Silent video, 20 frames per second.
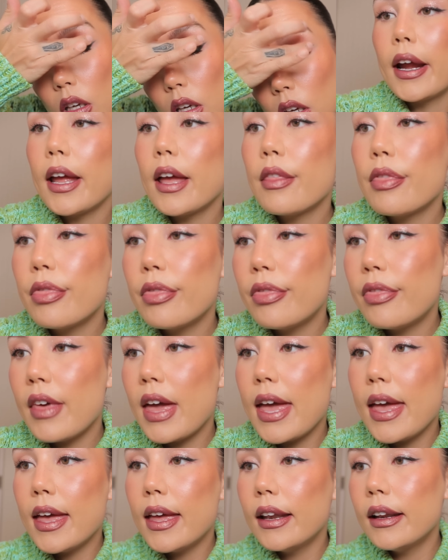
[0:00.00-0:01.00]
Right, and
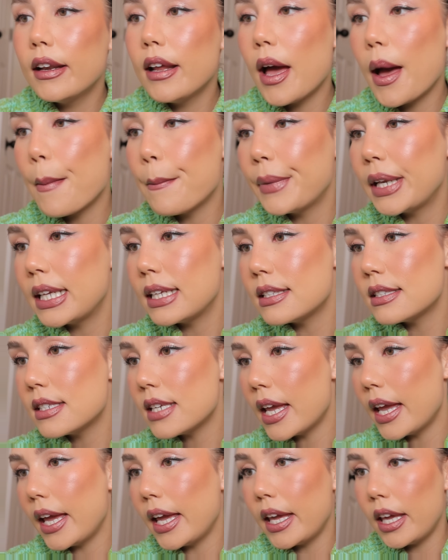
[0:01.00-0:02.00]
then I'm gonna
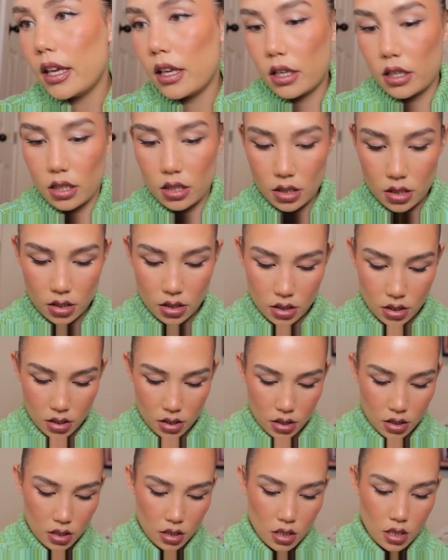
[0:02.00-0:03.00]
take
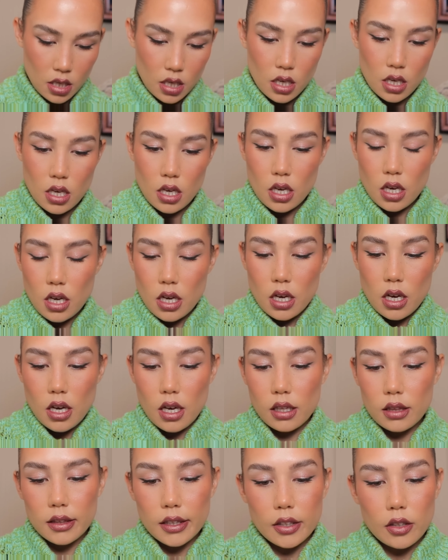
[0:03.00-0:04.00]

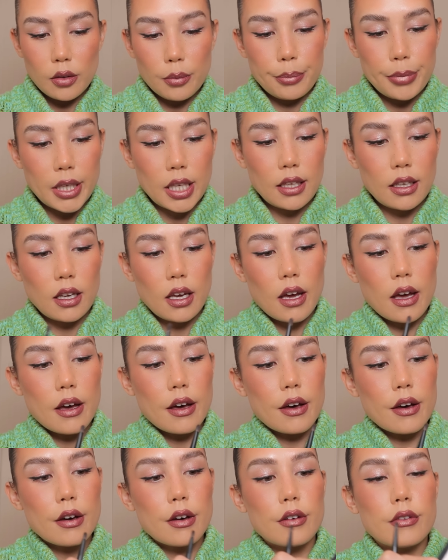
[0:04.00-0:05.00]
a little bit
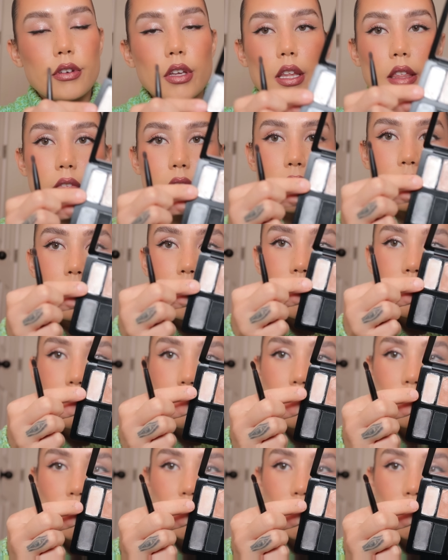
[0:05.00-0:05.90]
of this